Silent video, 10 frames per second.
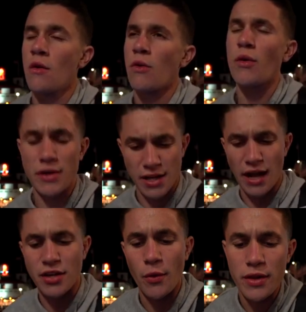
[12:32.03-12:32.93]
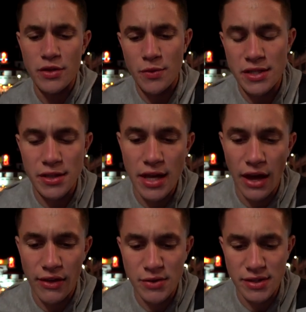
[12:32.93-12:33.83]
Where was it? I saw one of these recently.
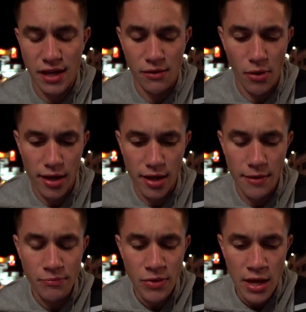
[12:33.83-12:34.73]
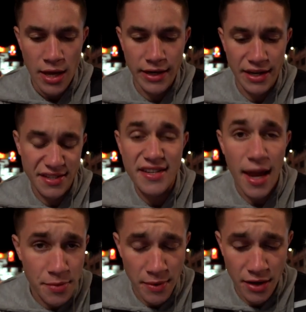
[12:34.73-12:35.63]
I think it was in Santa Monica, and it
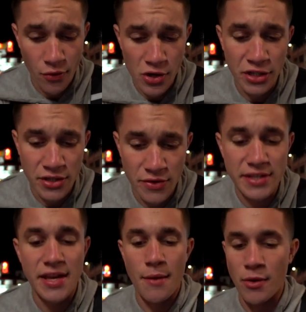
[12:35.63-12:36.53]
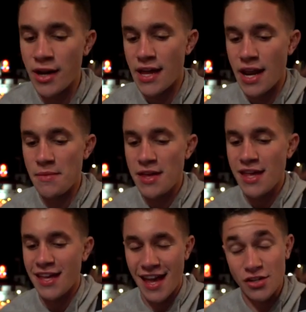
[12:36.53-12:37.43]
escaped me, unfortunately. So this time we're gonna get them.
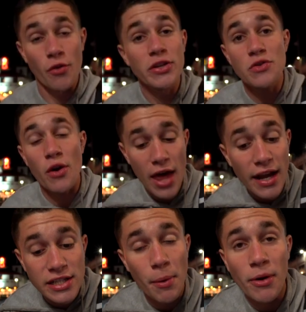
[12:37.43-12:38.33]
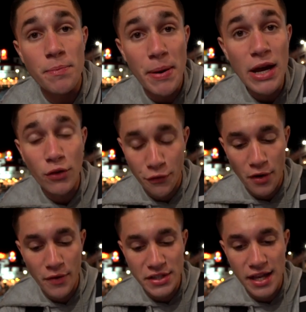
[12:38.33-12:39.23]
Yes. Oh, this is. Yeah, it spawned on the pier in
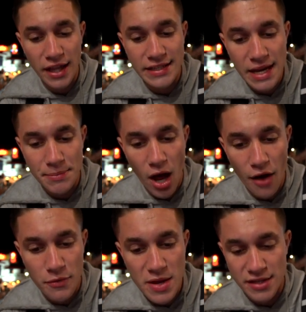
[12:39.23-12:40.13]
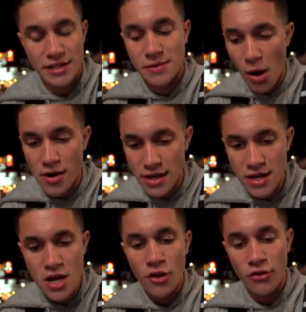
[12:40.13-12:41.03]
front of us, and it like dipped off because it spawned
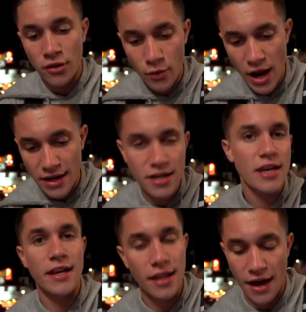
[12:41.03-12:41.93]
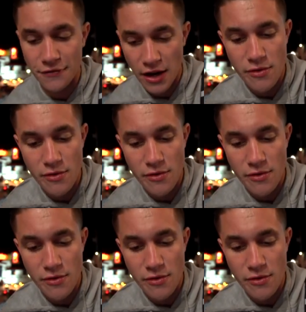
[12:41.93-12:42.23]
in. The lure ended, and it left.